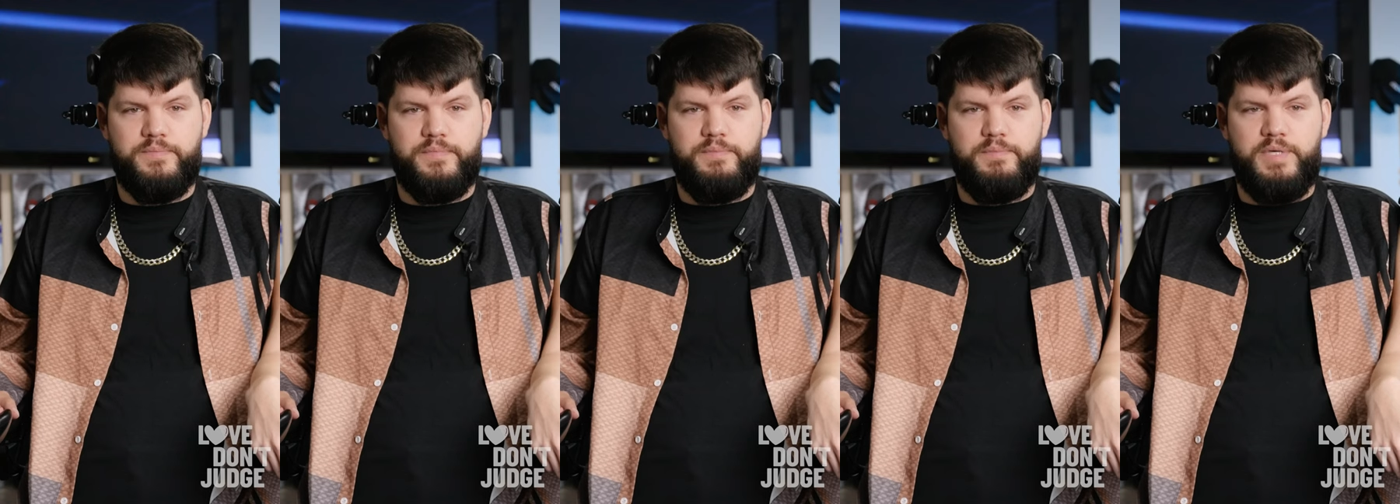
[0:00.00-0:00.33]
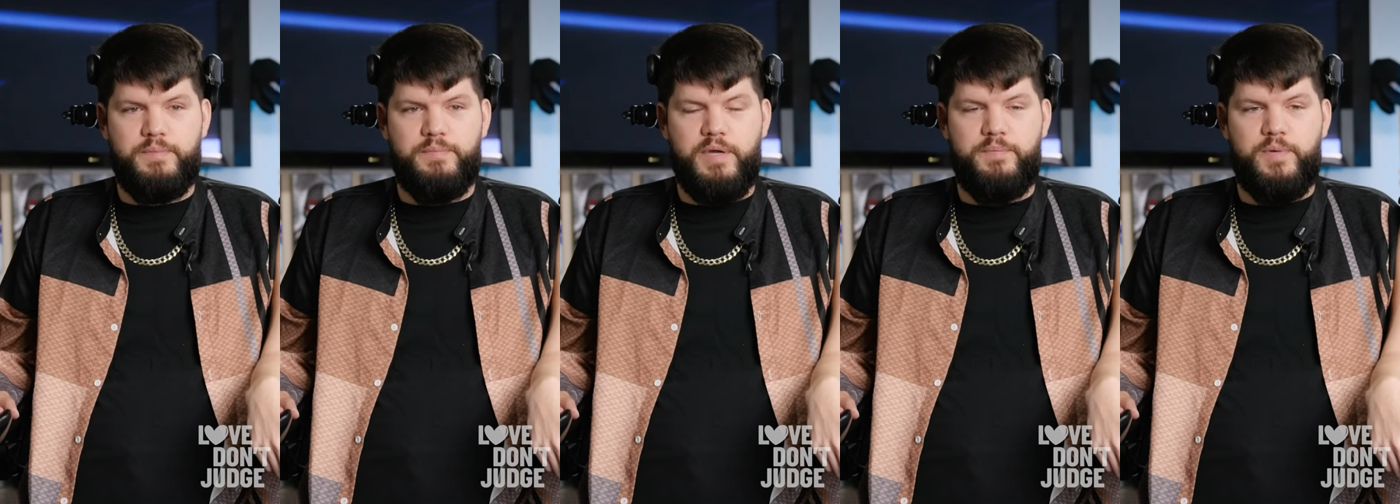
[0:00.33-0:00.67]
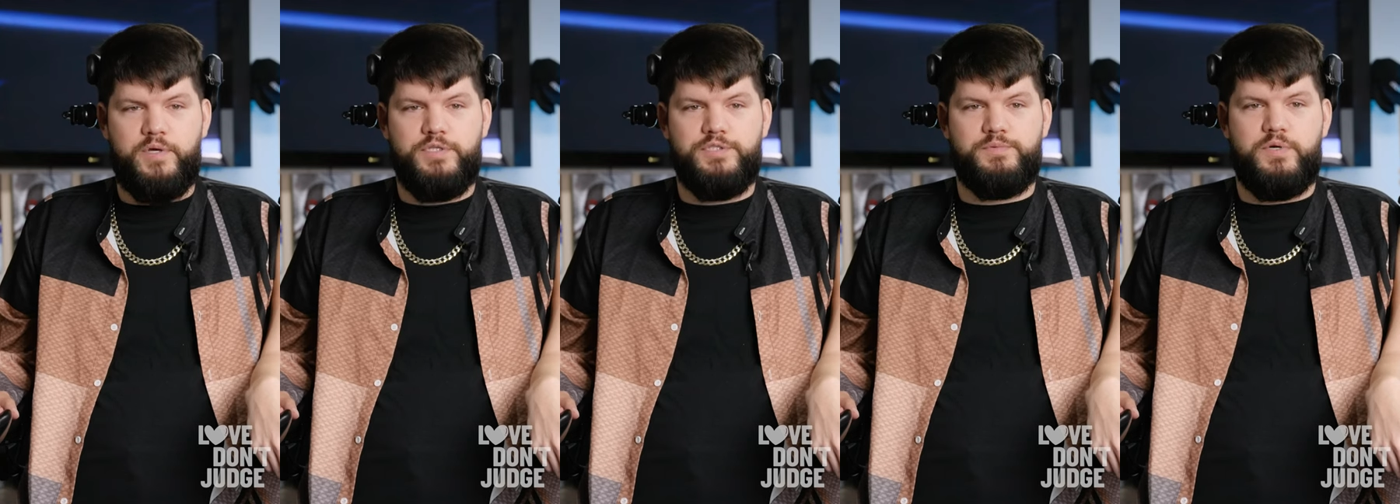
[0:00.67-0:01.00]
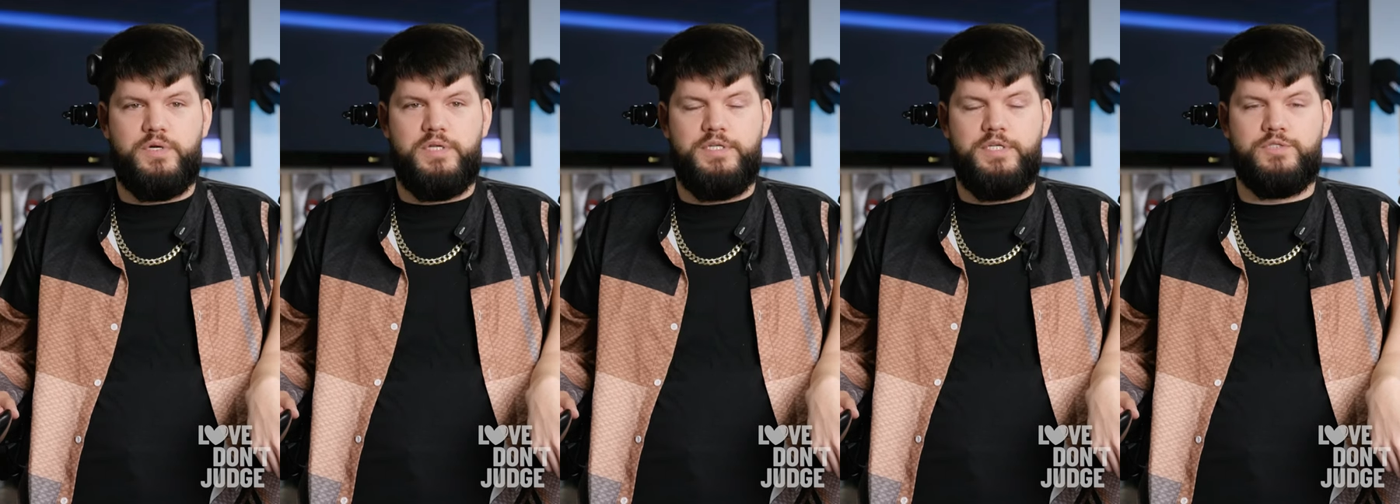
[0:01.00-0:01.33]
Me and my buddies were in
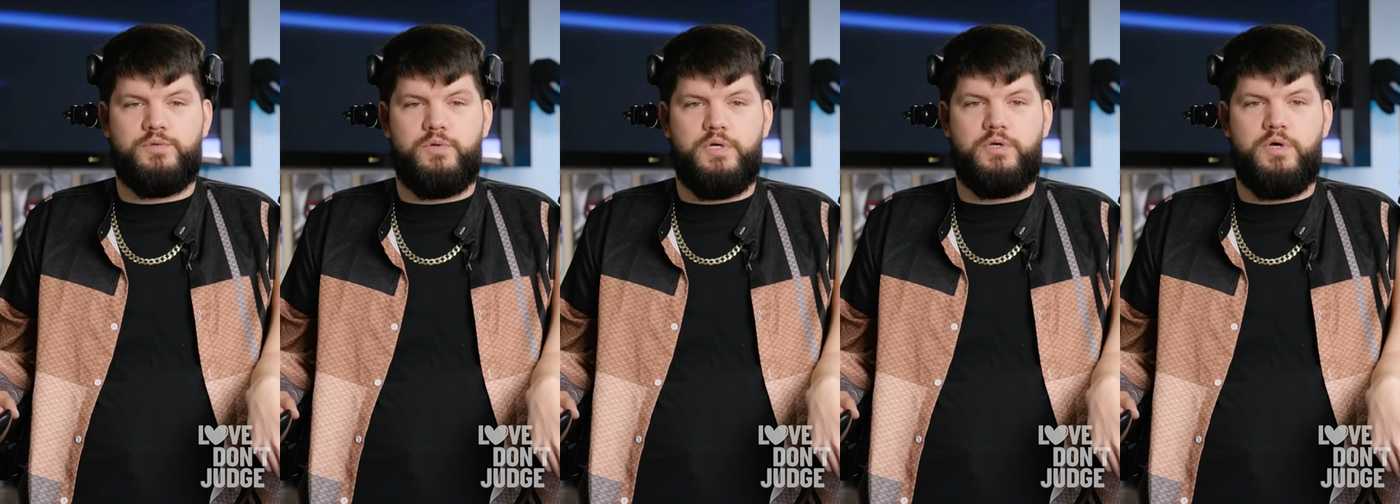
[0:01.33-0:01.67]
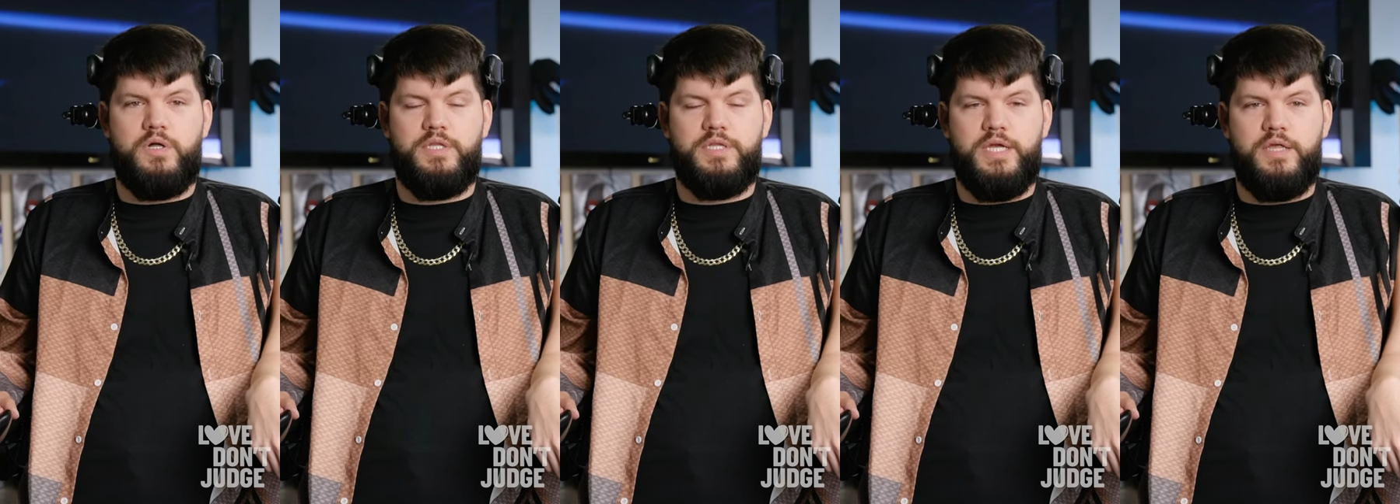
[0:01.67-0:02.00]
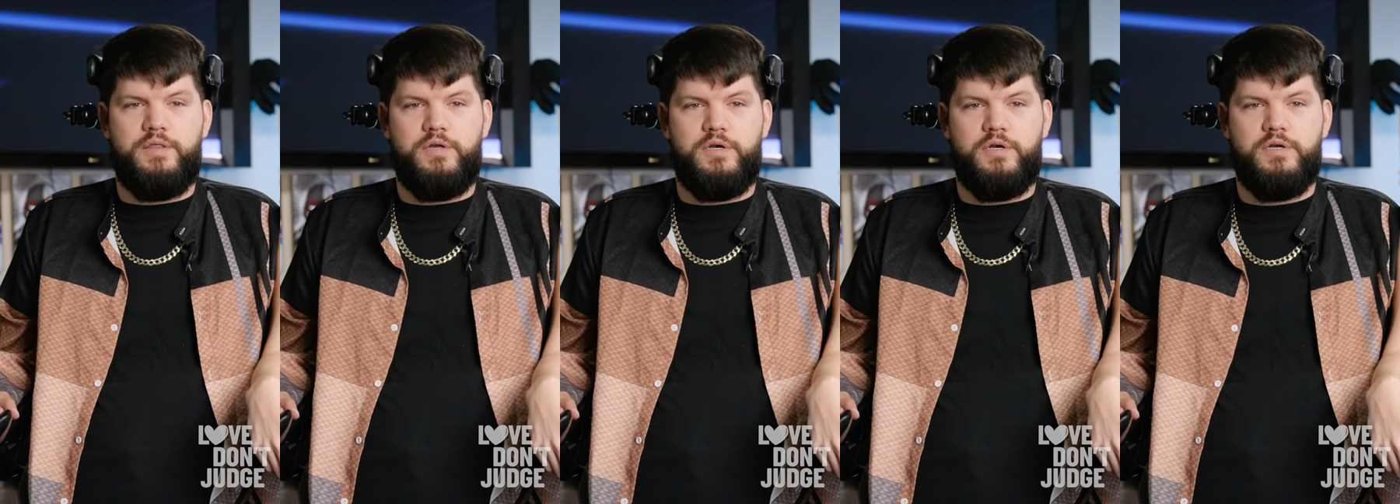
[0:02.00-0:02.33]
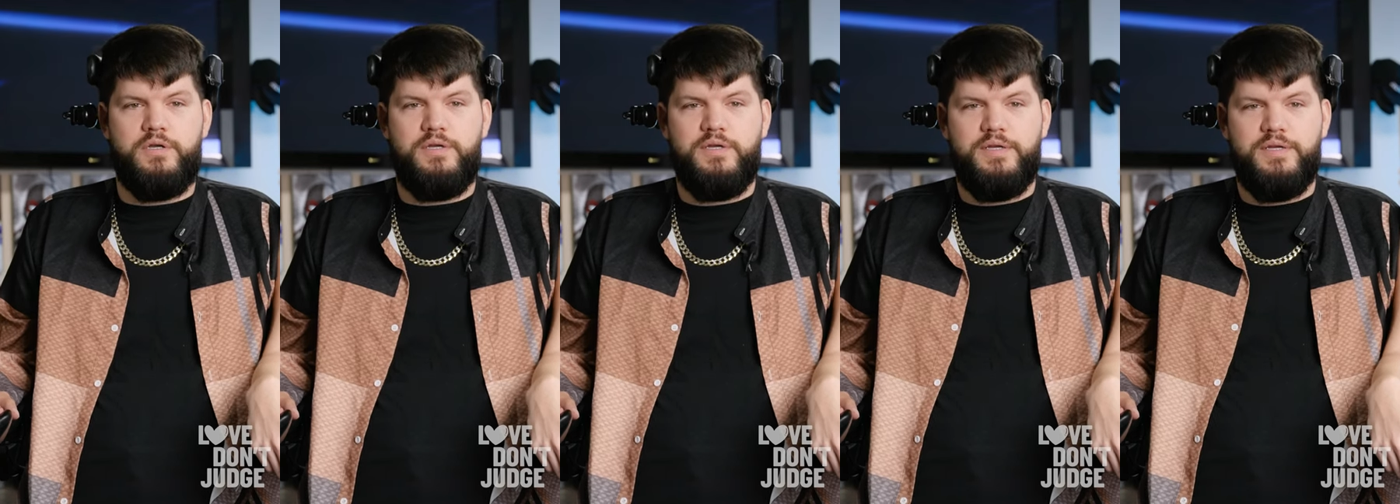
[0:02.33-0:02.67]
a Discord call together,
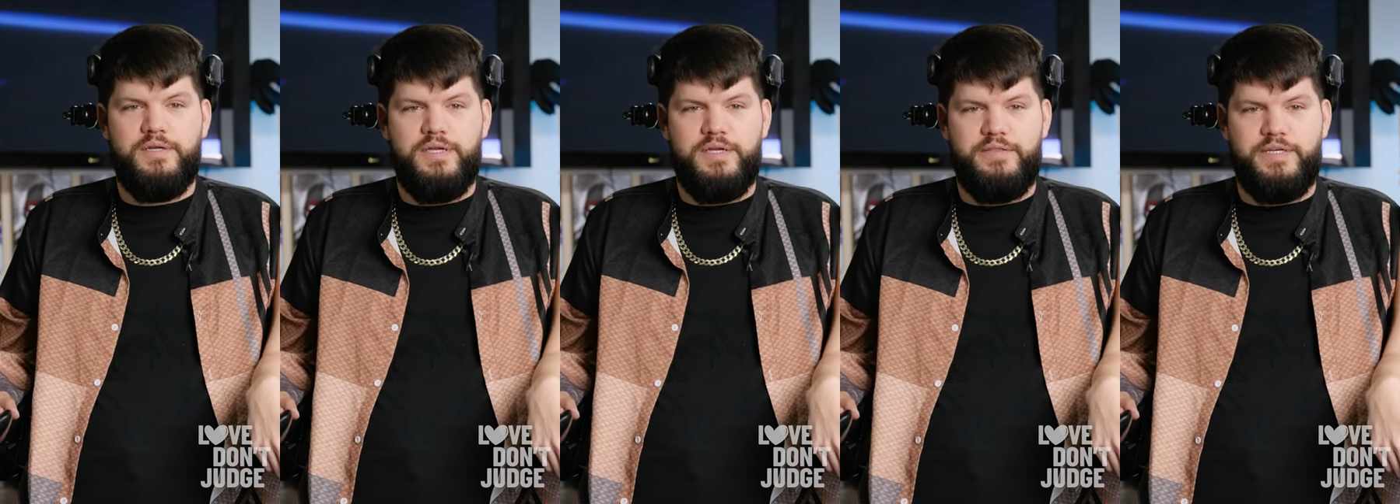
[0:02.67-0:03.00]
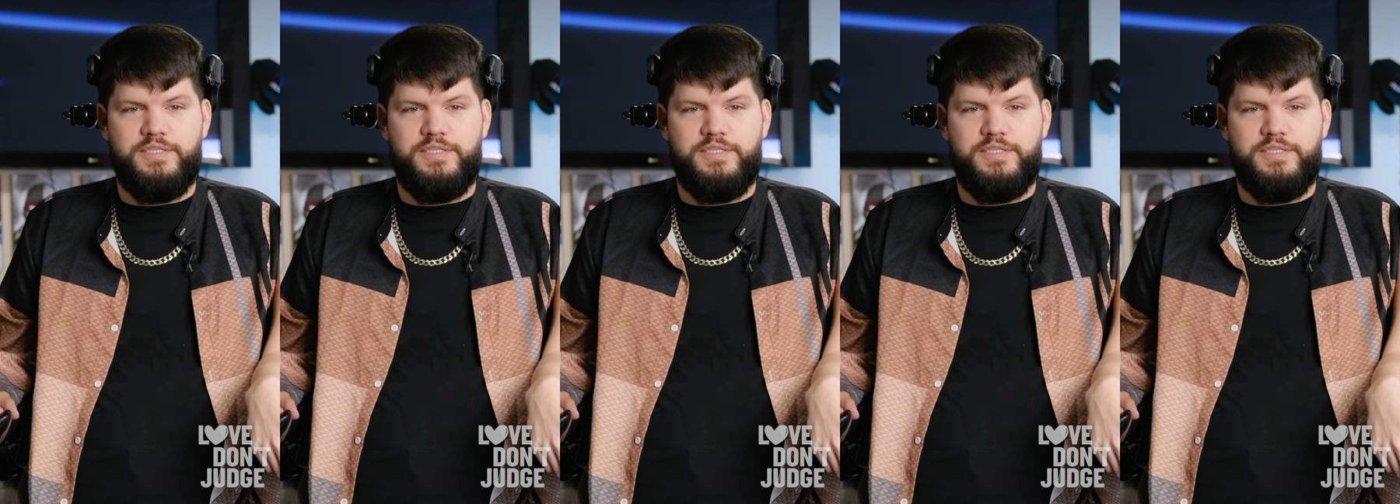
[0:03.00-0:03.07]
and